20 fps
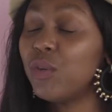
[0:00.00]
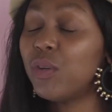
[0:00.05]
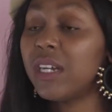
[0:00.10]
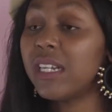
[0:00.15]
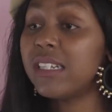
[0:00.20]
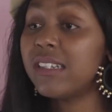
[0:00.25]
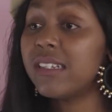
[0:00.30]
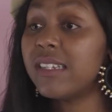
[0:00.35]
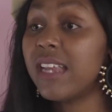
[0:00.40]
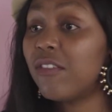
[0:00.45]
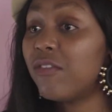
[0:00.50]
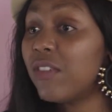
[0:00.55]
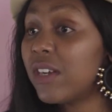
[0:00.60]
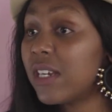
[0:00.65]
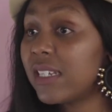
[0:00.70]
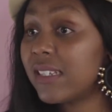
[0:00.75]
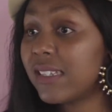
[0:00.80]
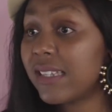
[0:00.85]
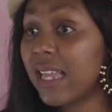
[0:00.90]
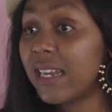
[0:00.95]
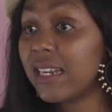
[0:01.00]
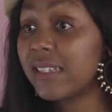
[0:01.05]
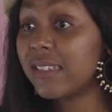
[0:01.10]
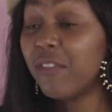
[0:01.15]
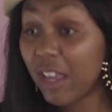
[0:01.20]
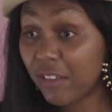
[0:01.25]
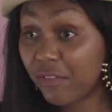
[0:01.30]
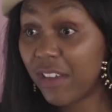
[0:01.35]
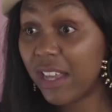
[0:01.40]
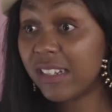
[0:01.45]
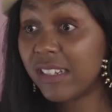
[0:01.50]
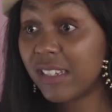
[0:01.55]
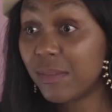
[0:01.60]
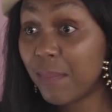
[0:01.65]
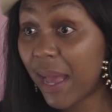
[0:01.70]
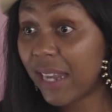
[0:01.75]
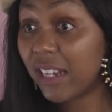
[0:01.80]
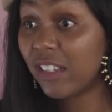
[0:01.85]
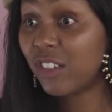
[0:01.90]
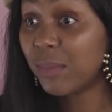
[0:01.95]
can definitely study event
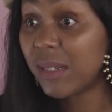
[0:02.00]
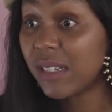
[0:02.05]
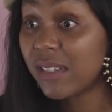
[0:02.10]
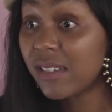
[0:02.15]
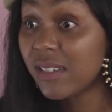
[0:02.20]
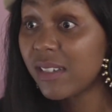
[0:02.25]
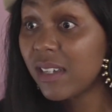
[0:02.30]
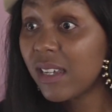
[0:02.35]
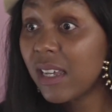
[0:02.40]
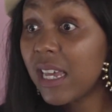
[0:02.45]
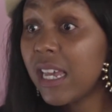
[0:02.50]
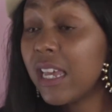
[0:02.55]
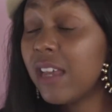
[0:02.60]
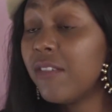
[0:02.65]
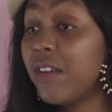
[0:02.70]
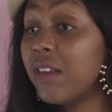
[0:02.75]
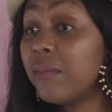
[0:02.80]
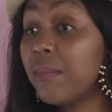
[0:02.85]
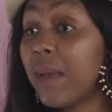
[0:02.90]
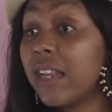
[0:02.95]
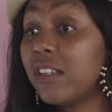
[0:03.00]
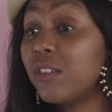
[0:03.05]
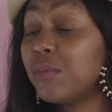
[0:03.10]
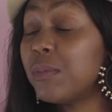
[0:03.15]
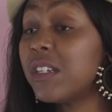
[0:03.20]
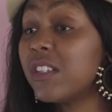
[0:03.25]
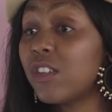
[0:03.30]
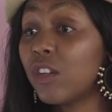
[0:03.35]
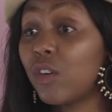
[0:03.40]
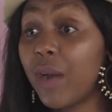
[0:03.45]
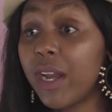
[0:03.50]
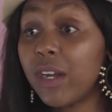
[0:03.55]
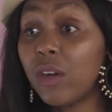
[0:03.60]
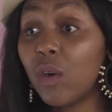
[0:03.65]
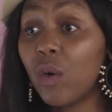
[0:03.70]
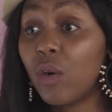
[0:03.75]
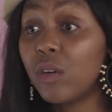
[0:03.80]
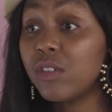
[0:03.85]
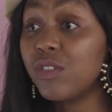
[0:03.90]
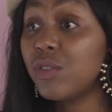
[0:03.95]
management. Event management is a great
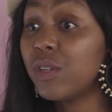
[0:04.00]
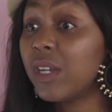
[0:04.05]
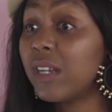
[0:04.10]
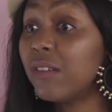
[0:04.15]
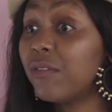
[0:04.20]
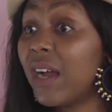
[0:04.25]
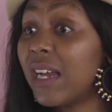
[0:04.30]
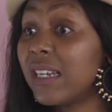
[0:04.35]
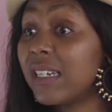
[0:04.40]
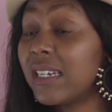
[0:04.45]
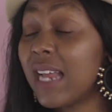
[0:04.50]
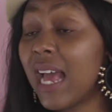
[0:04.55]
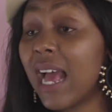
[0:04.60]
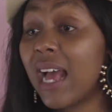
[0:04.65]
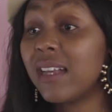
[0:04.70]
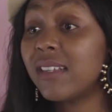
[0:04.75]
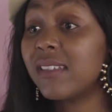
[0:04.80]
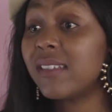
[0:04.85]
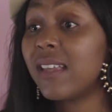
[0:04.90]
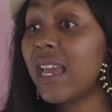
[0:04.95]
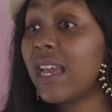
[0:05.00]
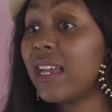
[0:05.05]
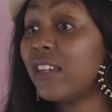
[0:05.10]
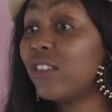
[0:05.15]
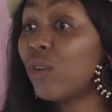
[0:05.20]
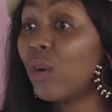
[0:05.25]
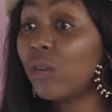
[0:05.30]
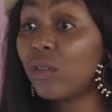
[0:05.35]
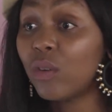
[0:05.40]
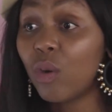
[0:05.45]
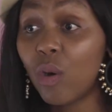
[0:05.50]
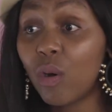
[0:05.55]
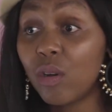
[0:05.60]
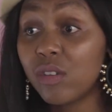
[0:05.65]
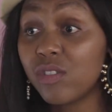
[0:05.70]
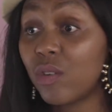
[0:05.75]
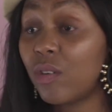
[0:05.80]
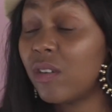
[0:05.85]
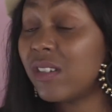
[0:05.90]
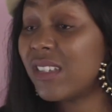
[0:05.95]
course. You can find it as a short
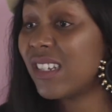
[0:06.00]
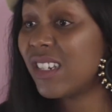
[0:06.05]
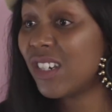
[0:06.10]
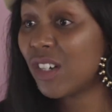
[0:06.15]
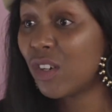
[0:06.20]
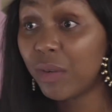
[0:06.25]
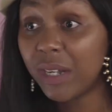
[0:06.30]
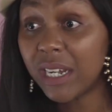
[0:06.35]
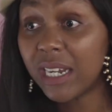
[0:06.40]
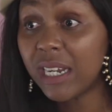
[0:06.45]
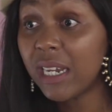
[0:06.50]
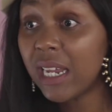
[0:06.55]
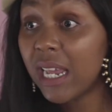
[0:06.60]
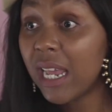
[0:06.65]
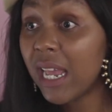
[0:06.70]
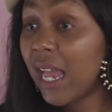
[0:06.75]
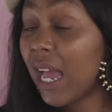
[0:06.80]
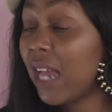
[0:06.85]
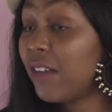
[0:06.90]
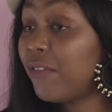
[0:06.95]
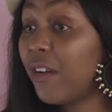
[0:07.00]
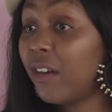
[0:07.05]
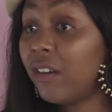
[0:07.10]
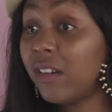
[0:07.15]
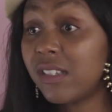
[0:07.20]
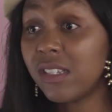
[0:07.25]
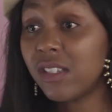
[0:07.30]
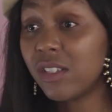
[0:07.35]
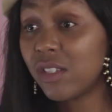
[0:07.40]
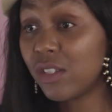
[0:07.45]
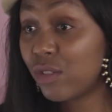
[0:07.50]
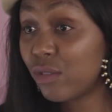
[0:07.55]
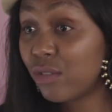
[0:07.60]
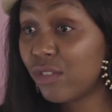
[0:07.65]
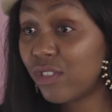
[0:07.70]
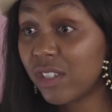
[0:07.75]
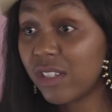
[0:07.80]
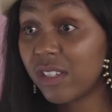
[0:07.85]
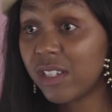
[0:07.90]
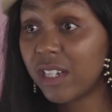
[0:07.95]
course or as a degree at various
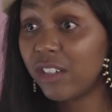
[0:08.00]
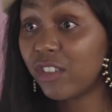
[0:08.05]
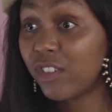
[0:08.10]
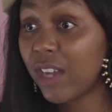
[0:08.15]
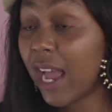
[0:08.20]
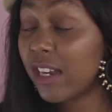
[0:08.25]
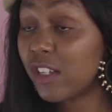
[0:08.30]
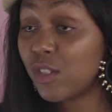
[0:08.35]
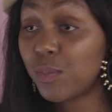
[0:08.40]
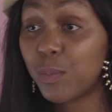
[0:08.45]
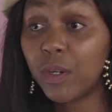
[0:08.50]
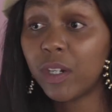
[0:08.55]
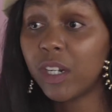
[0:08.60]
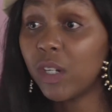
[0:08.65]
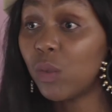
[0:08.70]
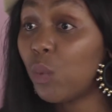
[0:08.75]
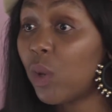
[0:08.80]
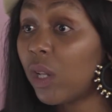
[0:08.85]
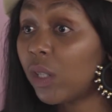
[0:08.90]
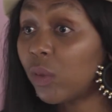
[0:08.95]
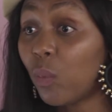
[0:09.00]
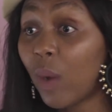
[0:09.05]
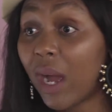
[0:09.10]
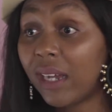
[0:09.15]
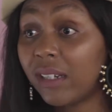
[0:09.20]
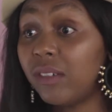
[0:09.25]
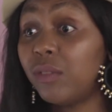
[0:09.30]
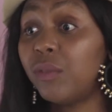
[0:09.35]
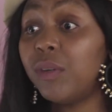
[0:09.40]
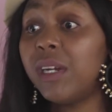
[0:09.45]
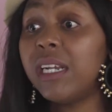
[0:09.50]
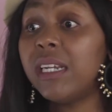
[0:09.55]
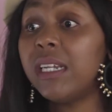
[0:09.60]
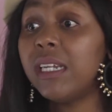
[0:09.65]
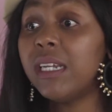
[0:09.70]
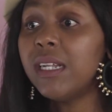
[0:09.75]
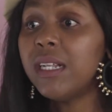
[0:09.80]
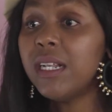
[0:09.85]
institutions here in Johannesburg and worldwide, really.